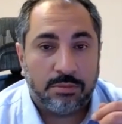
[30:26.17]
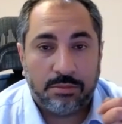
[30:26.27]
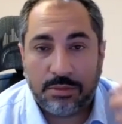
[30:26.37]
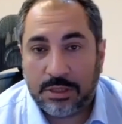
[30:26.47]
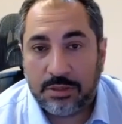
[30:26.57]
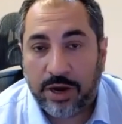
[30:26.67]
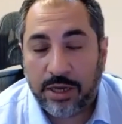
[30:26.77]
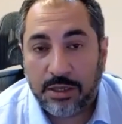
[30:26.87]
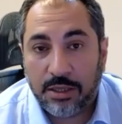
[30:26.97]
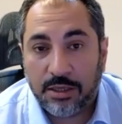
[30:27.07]

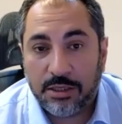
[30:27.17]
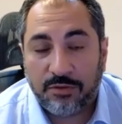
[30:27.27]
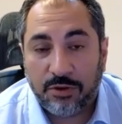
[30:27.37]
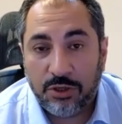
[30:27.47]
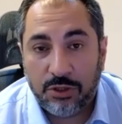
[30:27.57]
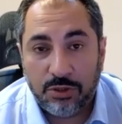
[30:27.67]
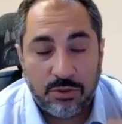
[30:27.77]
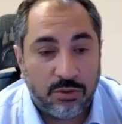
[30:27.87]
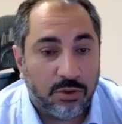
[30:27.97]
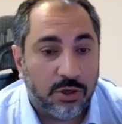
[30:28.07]
writing this for you,
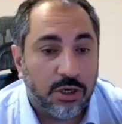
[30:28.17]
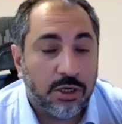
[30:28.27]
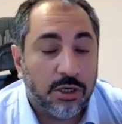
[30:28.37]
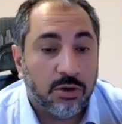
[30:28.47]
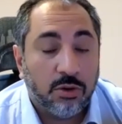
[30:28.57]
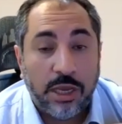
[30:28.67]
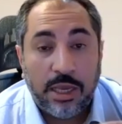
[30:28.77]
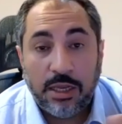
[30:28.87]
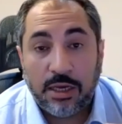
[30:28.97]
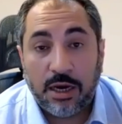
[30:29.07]
or
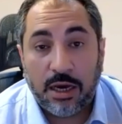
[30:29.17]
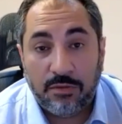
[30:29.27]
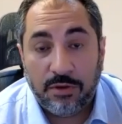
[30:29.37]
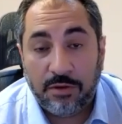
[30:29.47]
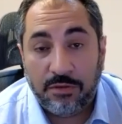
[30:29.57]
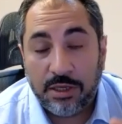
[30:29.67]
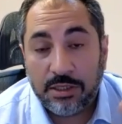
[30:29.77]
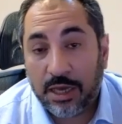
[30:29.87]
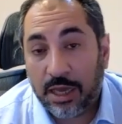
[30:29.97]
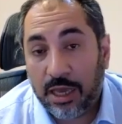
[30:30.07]
any kind of evidence.
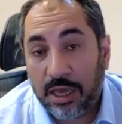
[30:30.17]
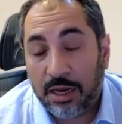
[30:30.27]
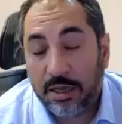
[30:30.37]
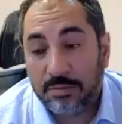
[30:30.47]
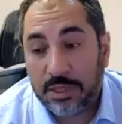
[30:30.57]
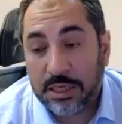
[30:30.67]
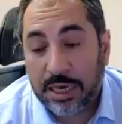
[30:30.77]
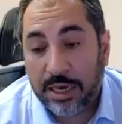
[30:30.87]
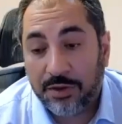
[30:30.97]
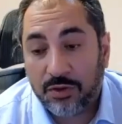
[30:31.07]
I had a
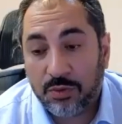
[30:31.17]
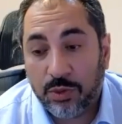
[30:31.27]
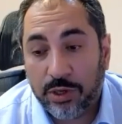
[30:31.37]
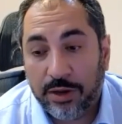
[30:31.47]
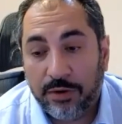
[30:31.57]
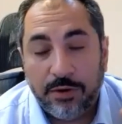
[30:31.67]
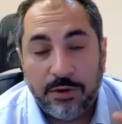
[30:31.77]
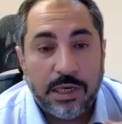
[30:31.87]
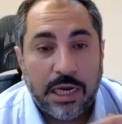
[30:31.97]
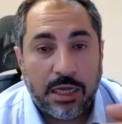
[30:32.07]
case where
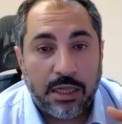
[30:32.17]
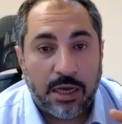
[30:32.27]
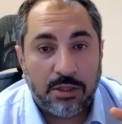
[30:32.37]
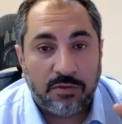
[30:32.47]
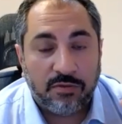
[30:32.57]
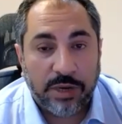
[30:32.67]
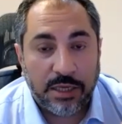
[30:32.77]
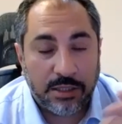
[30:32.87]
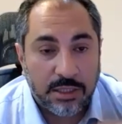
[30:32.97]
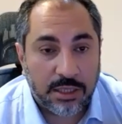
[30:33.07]
a client of mine
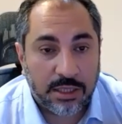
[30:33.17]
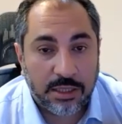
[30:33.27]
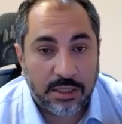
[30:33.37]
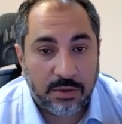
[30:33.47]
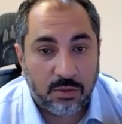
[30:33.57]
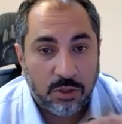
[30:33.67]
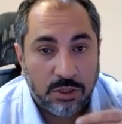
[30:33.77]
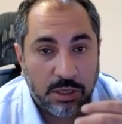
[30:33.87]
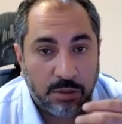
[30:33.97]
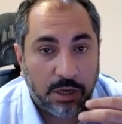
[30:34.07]
said that there was
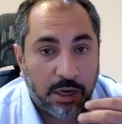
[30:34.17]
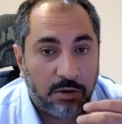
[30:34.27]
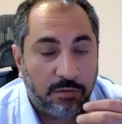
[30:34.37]
some kind of,